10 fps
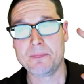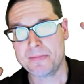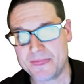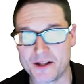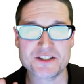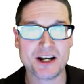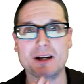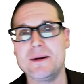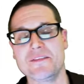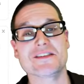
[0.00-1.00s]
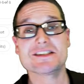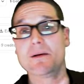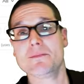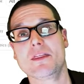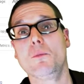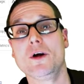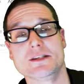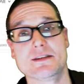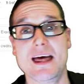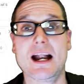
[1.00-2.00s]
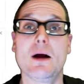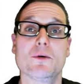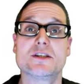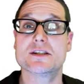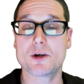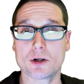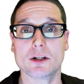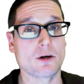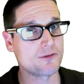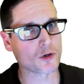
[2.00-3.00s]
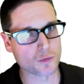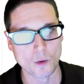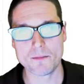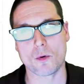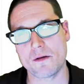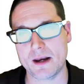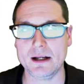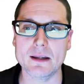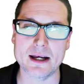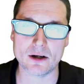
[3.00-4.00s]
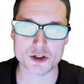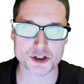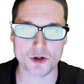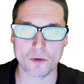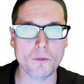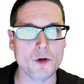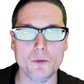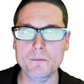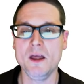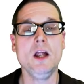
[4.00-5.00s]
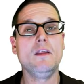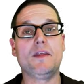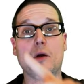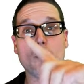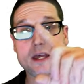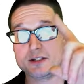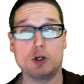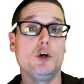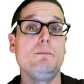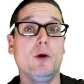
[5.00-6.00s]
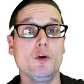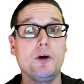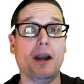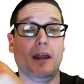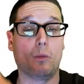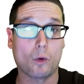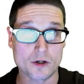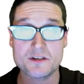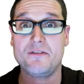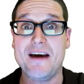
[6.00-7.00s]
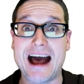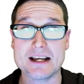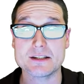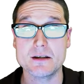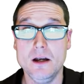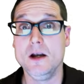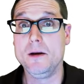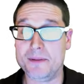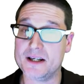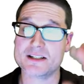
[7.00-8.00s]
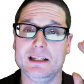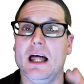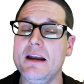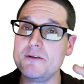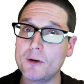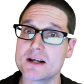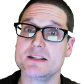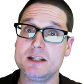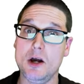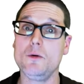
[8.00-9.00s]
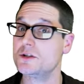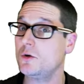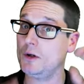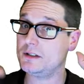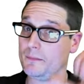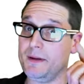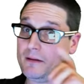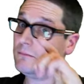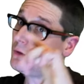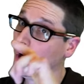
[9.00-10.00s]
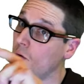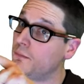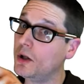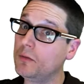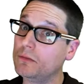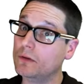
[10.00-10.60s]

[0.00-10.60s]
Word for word: Now let's talk about some of the ones that I would steer clear of. There's one more that I like. I'll show you. That is a good builder and it works fast, because a lot of your SEO is going to be code bloat.